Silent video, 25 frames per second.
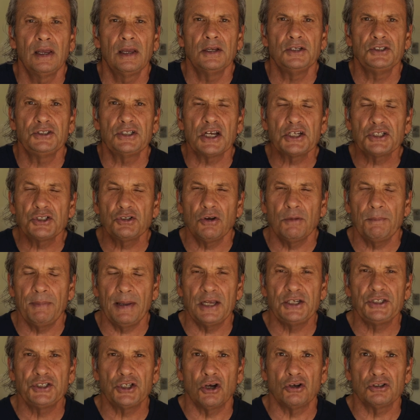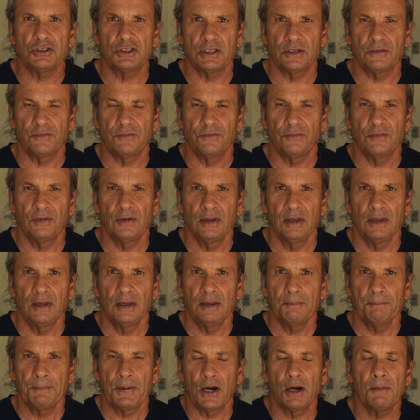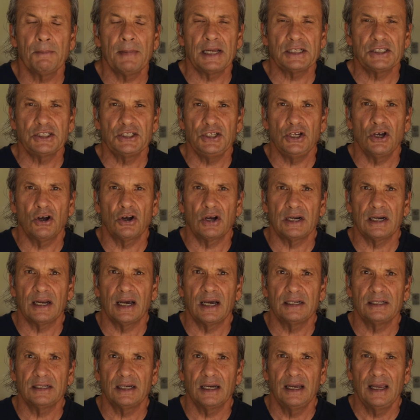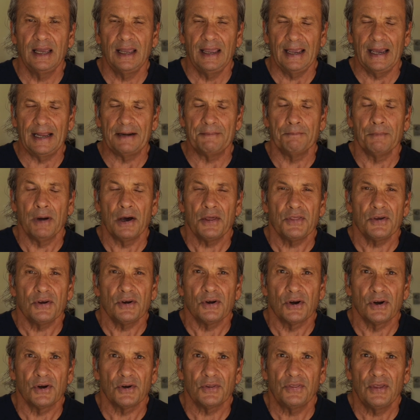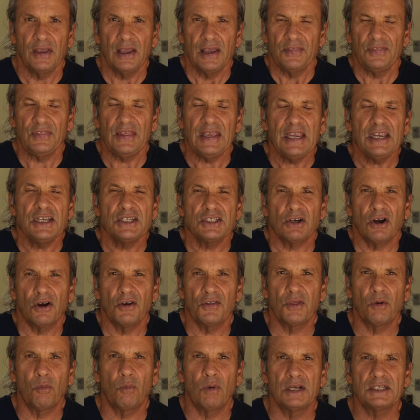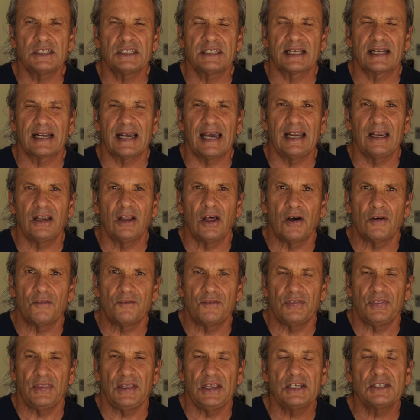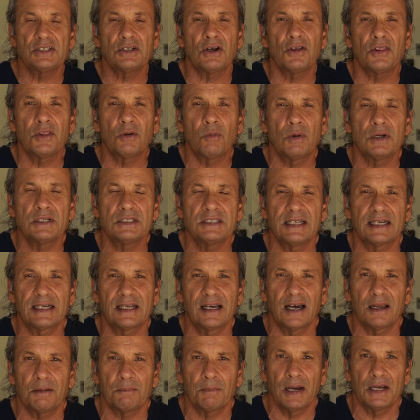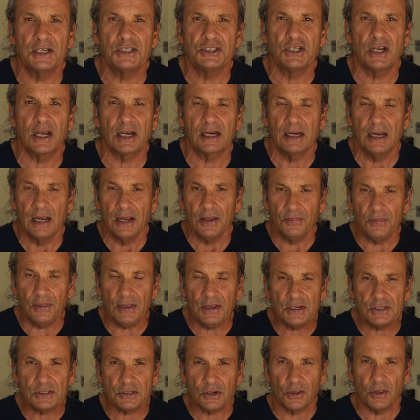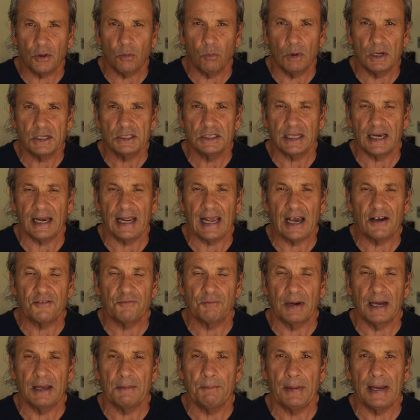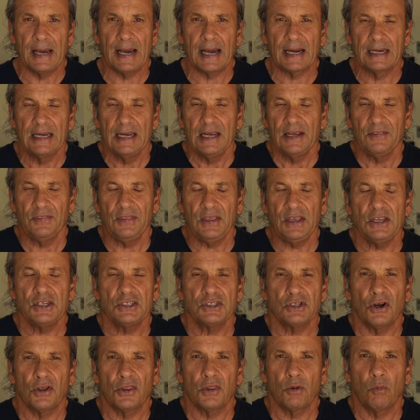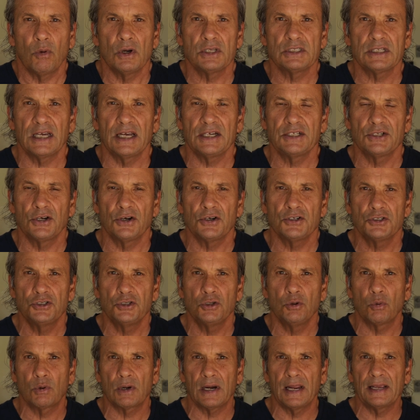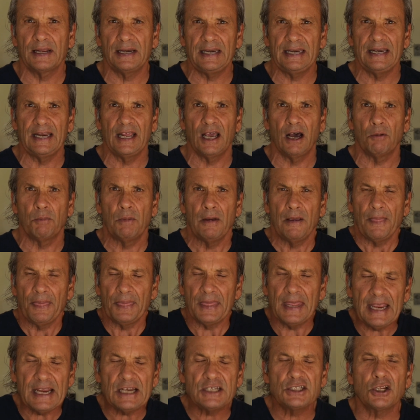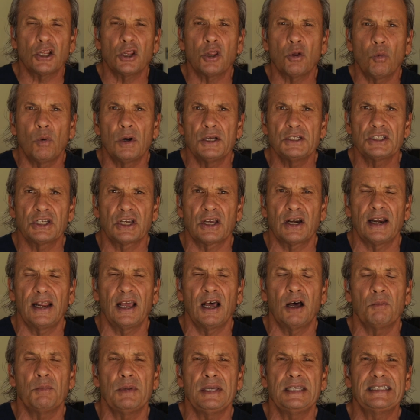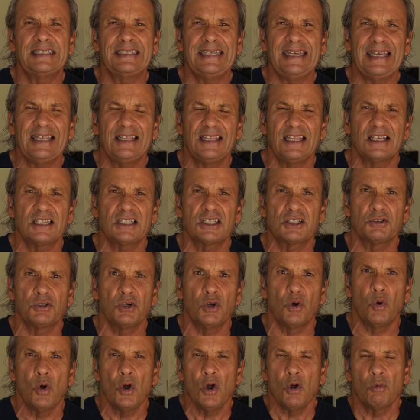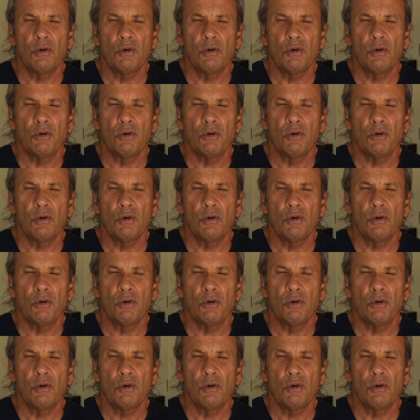Jeshua ben Joseph, Paramahansa Yogananda, and Mother Earth. These are the ones that I love. These are the ones that cut my check. These are the ones that have my back. These are the ones I turn to when I need help. These are the ones that are going to help me see this through.